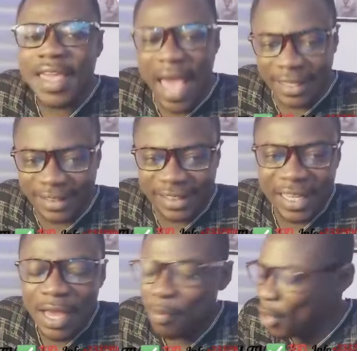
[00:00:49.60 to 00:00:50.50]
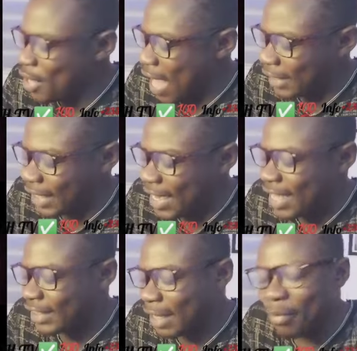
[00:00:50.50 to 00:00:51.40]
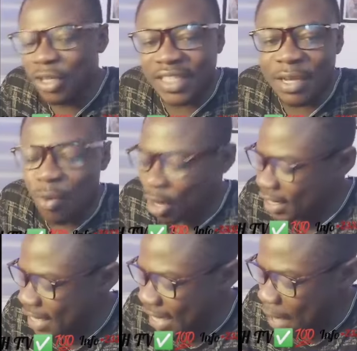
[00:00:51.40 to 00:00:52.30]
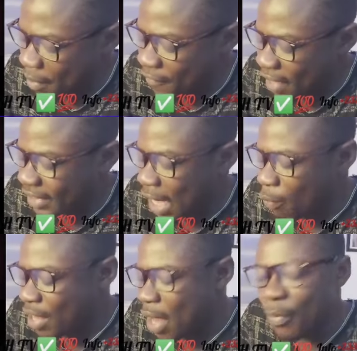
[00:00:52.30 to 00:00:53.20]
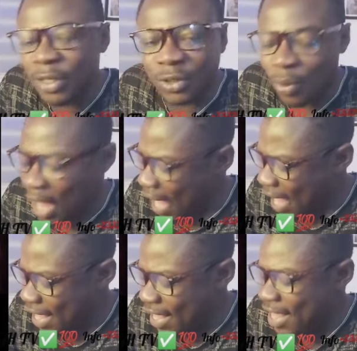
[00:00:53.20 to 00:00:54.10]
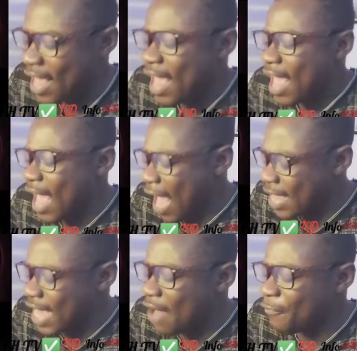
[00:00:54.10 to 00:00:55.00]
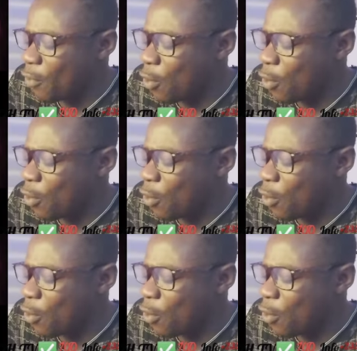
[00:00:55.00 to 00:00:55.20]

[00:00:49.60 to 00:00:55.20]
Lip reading: yes many are sending seven to see quality and I mean fast I'll quit away so I and can